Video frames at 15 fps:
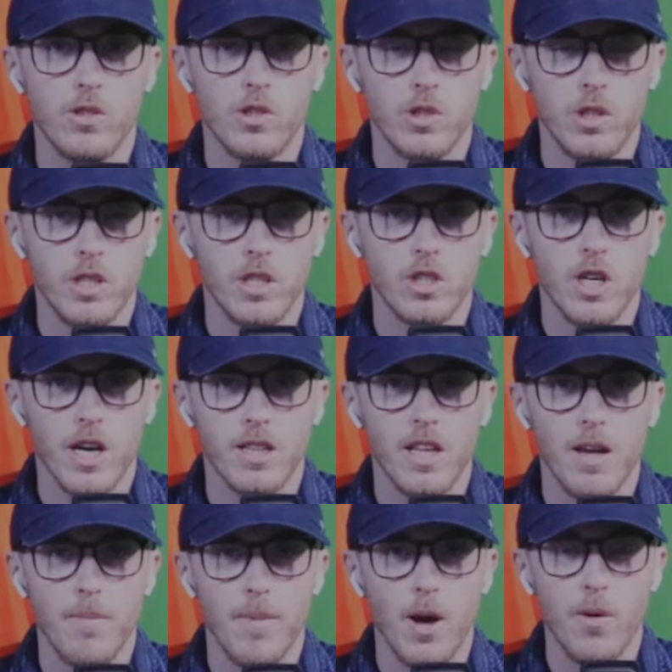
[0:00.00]
So you can check
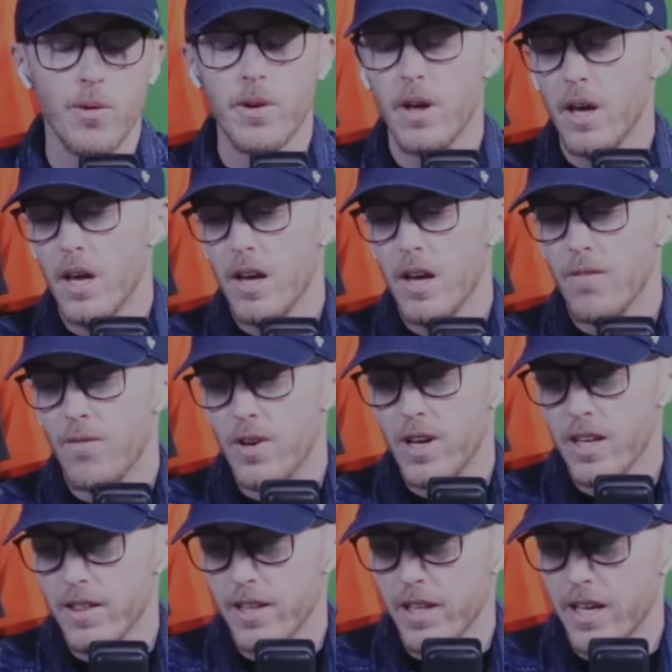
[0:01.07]
them out
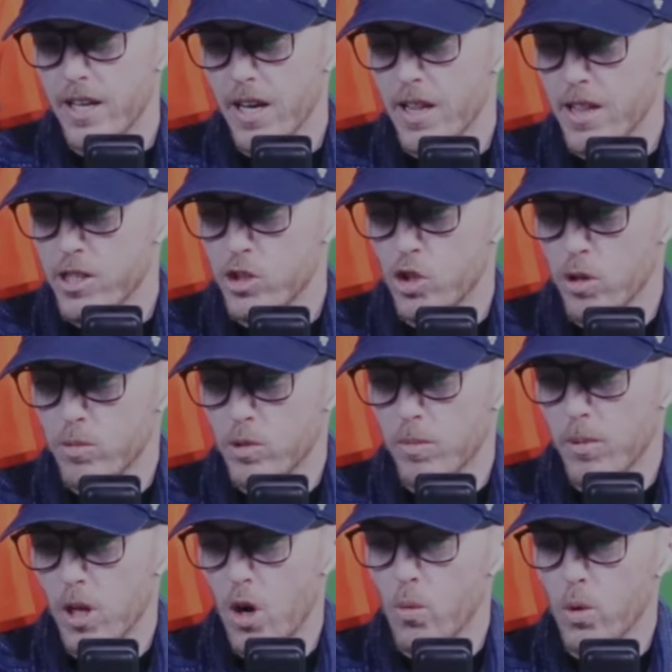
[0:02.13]
via the link in the description below.